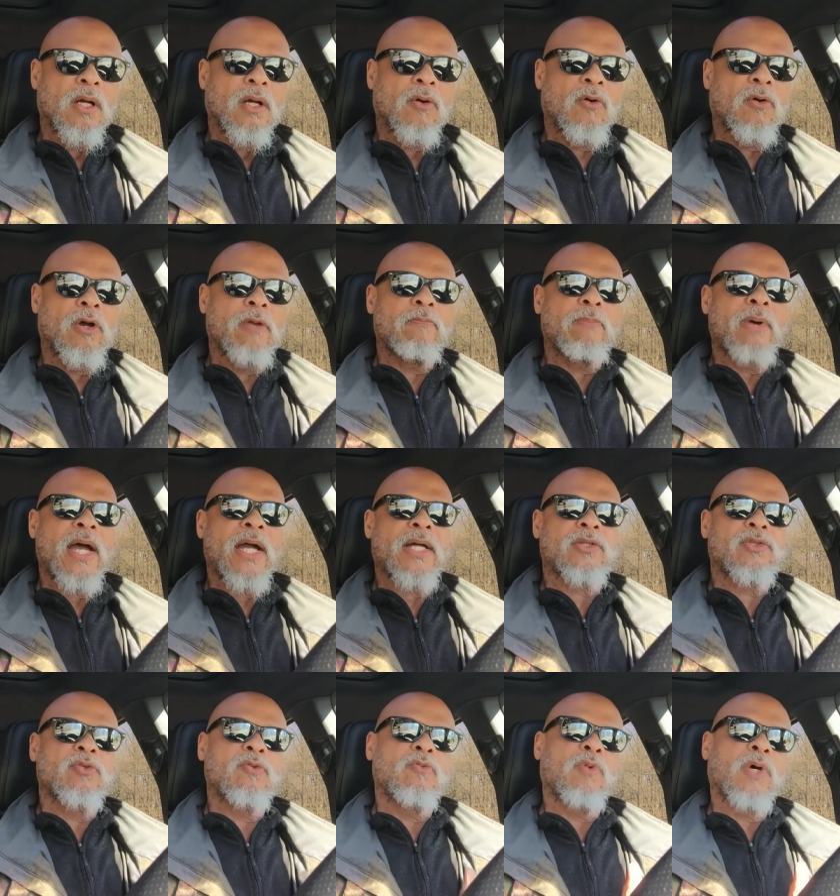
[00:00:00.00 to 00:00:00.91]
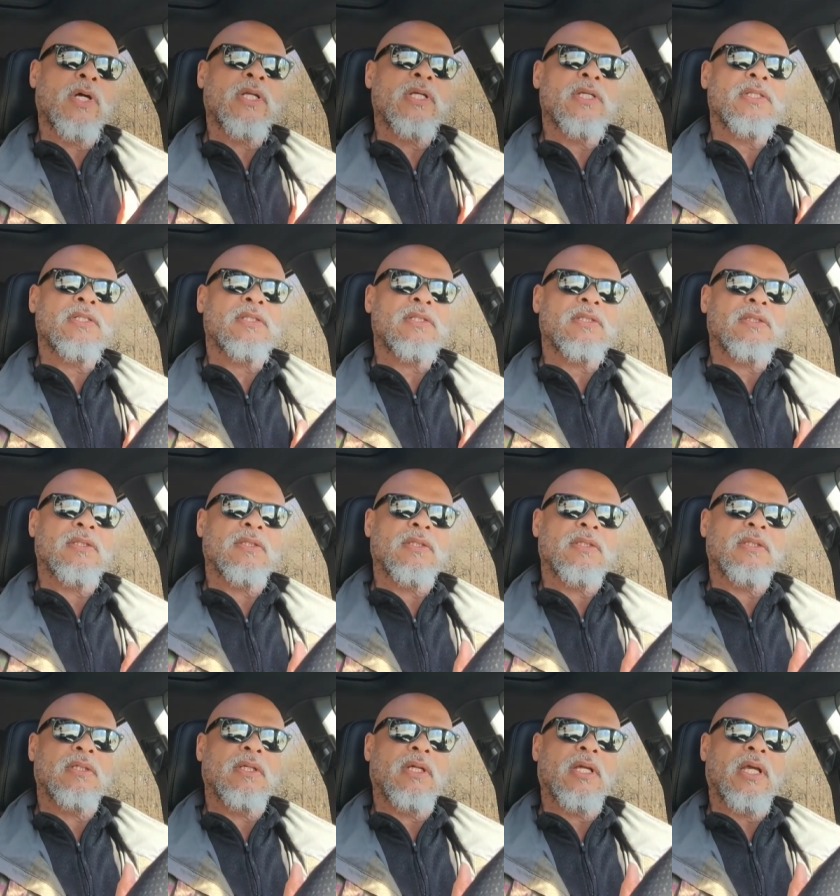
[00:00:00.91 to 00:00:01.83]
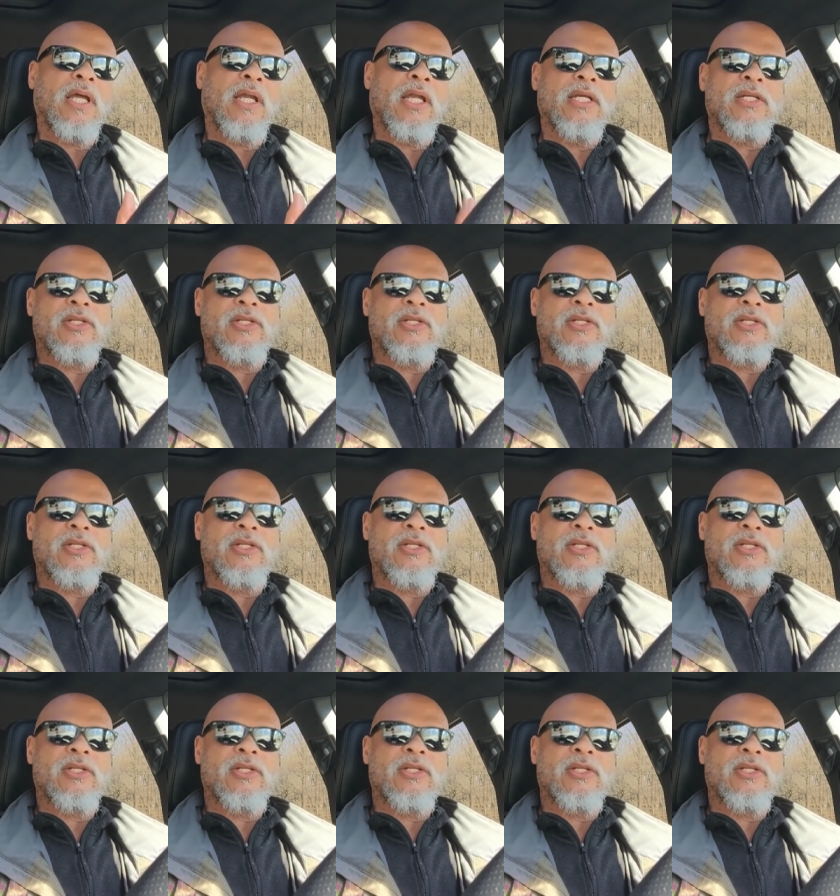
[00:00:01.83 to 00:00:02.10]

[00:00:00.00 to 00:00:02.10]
going back to what is an